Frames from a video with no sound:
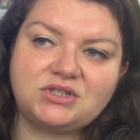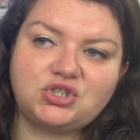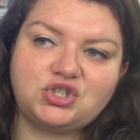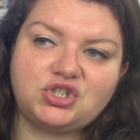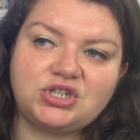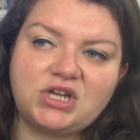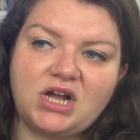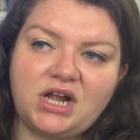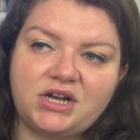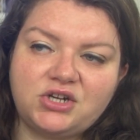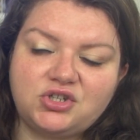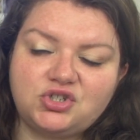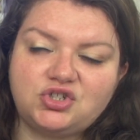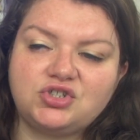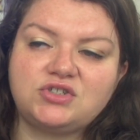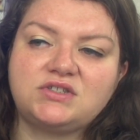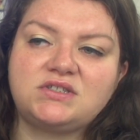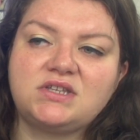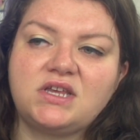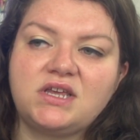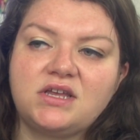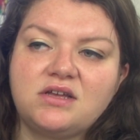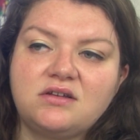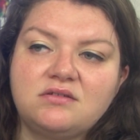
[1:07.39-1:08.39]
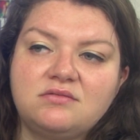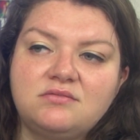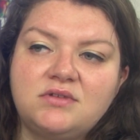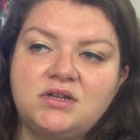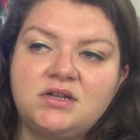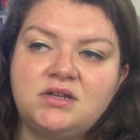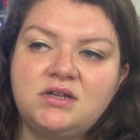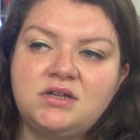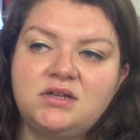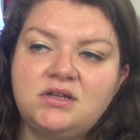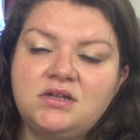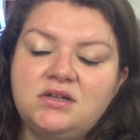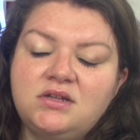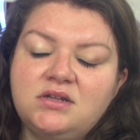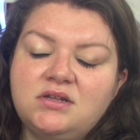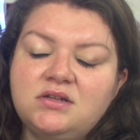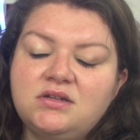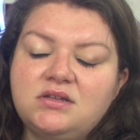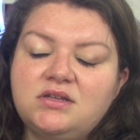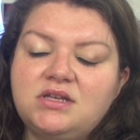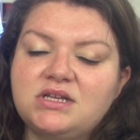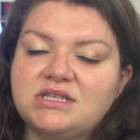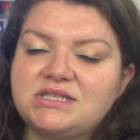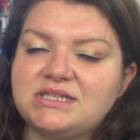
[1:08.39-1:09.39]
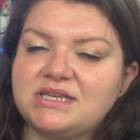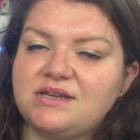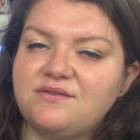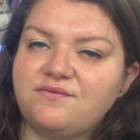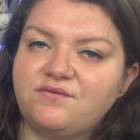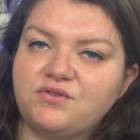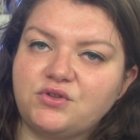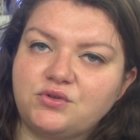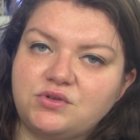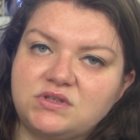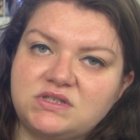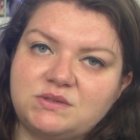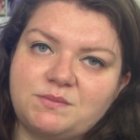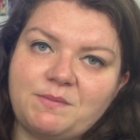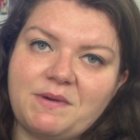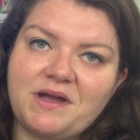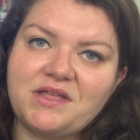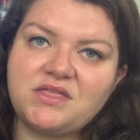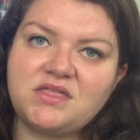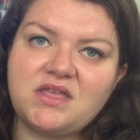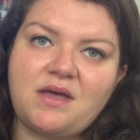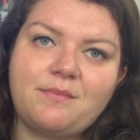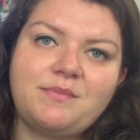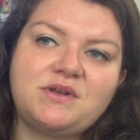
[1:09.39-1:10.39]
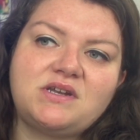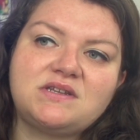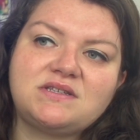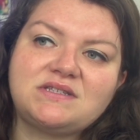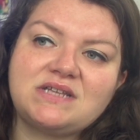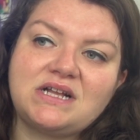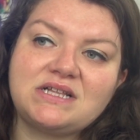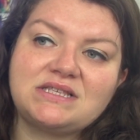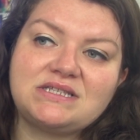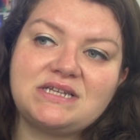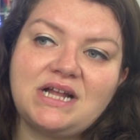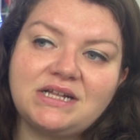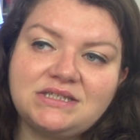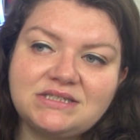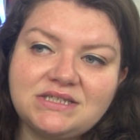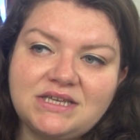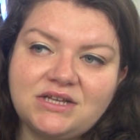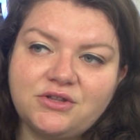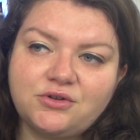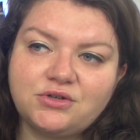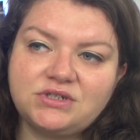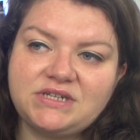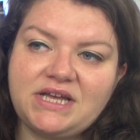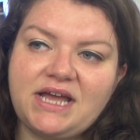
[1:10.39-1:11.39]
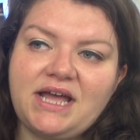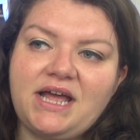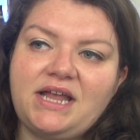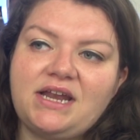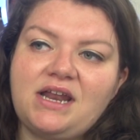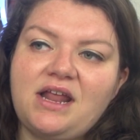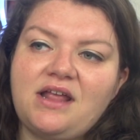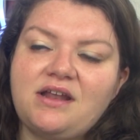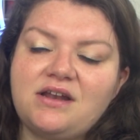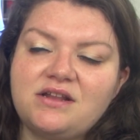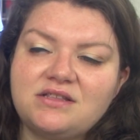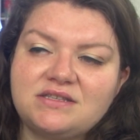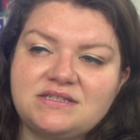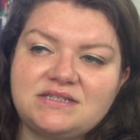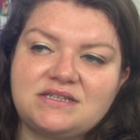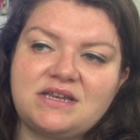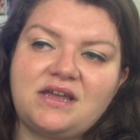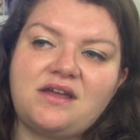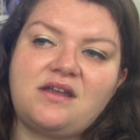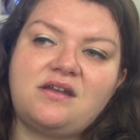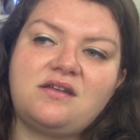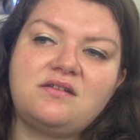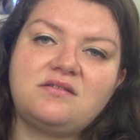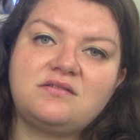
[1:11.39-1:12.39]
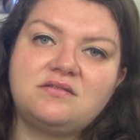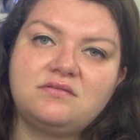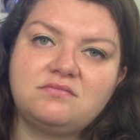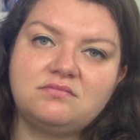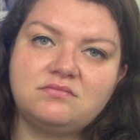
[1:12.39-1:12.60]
And she kind of just like gets influenced by them and decides not to kill her dad and instead